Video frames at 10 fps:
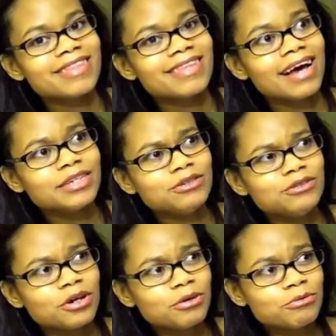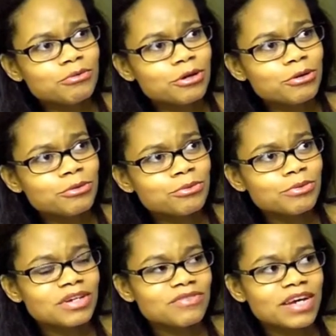I don't know
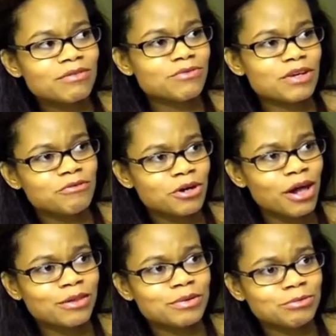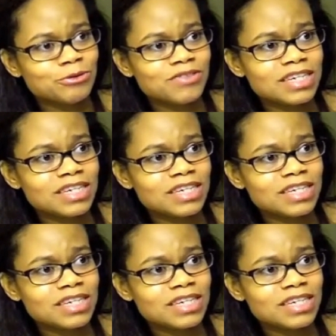if I have a favorite Halloween movie.